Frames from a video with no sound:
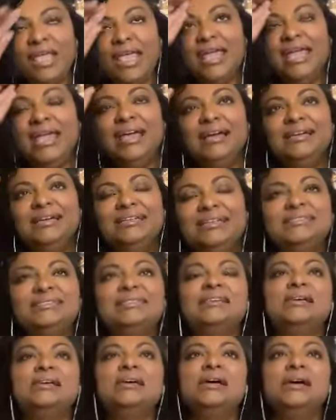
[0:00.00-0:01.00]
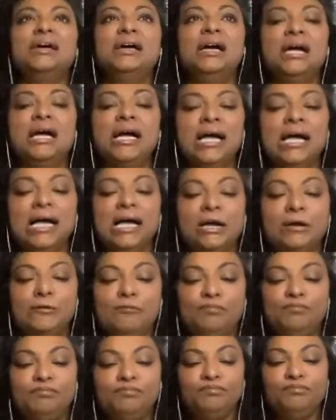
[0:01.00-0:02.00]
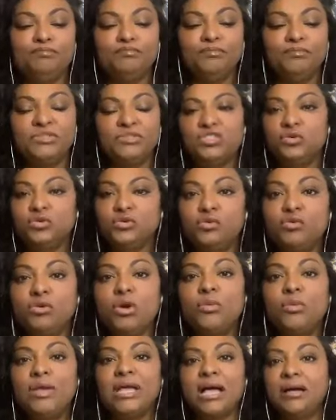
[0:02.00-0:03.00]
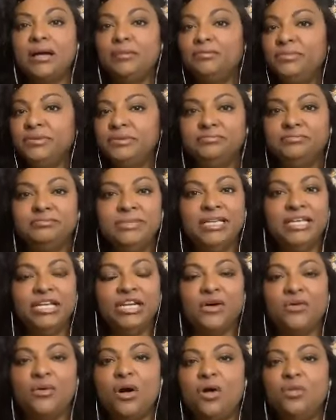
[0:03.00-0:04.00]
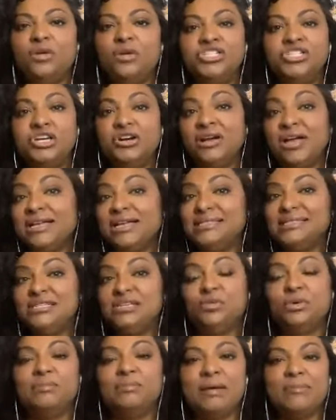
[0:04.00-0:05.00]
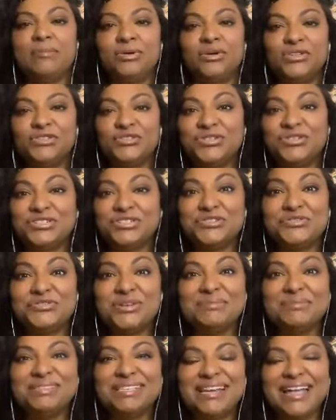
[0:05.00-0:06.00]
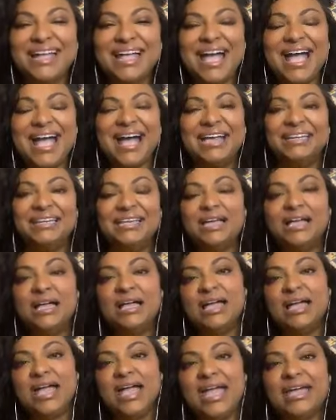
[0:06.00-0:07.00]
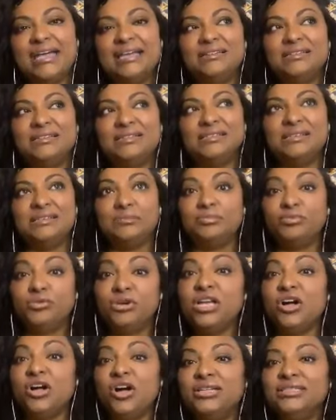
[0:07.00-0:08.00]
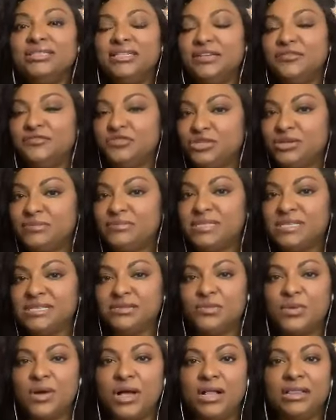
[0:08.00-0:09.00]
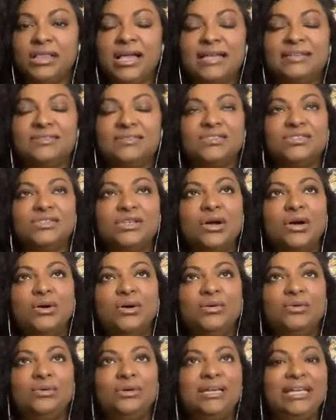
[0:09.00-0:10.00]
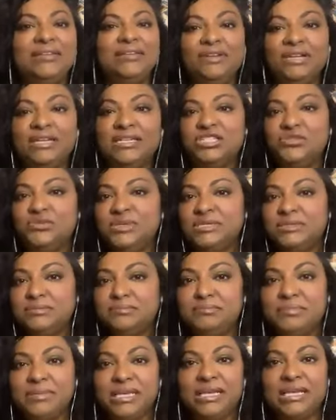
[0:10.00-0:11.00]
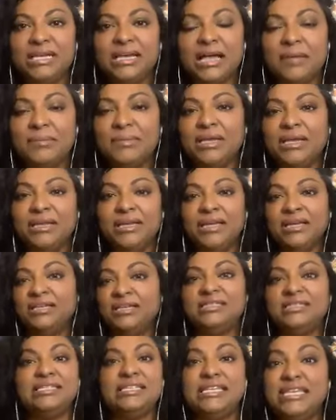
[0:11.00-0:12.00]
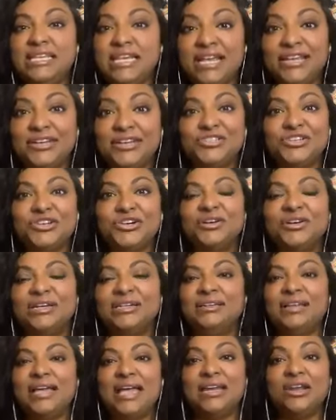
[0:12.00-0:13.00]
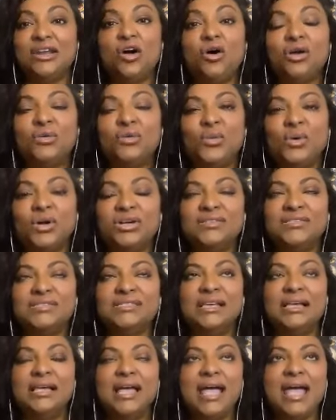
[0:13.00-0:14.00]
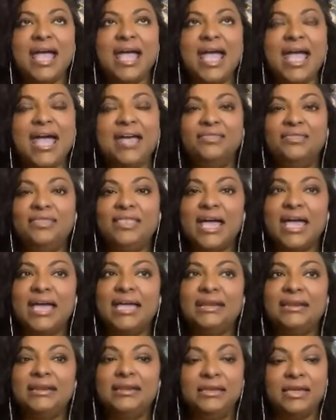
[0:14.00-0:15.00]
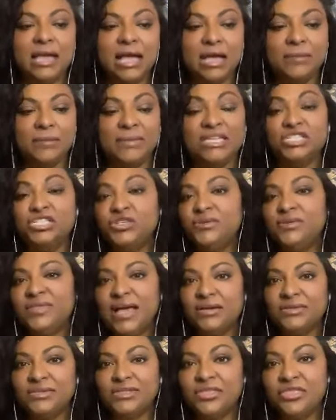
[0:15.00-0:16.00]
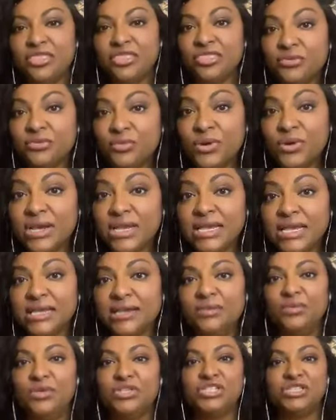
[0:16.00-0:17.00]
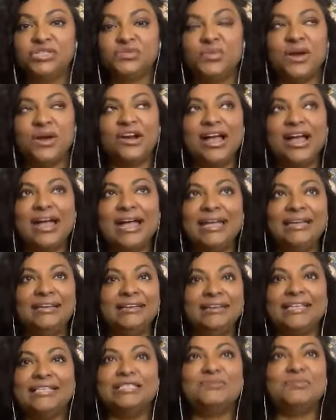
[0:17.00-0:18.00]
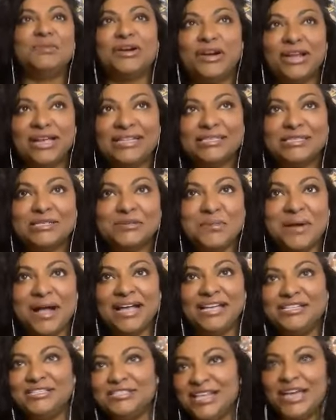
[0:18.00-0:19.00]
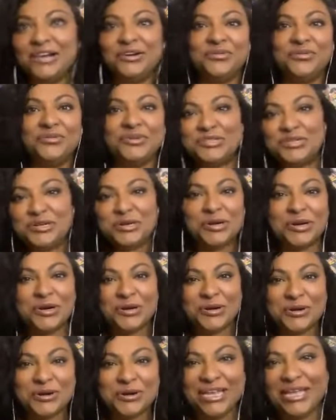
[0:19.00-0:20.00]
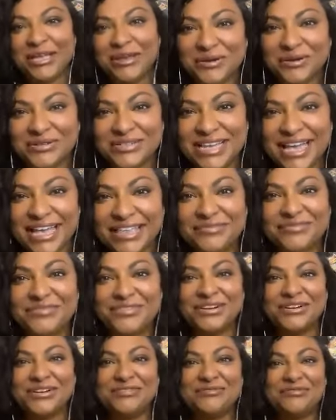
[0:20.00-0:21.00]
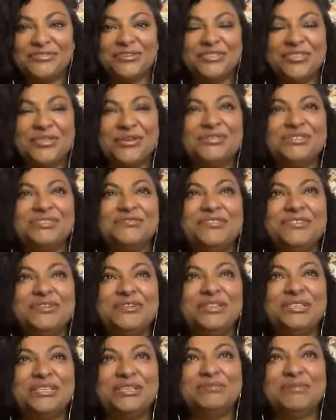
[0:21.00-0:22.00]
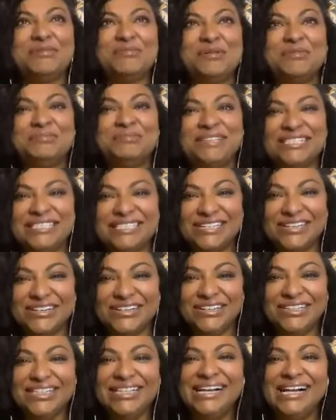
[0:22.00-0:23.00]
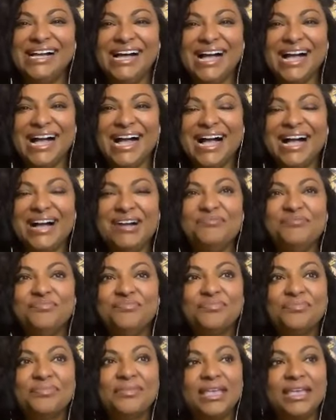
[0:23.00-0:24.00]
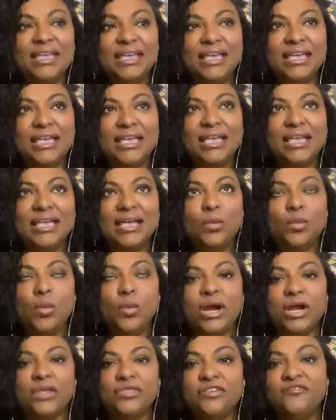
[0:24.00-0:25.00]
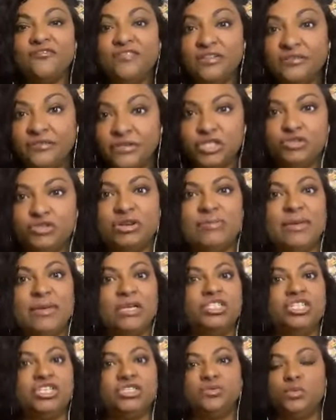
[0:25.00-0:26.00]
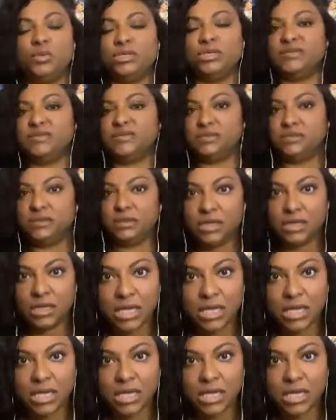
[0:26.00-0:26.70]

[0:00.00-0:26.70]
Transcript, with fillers: And um, so growing up, you know, always sharing. I still remember certain dreams that I had and precognitive dreams as well. And so even into a, becoming a teenager and, and onwards. And then um, in 2003, which is where I experienced my Saturn return or ego death for, for those of you a little bit more mystical, um, where the vivid dreaming just was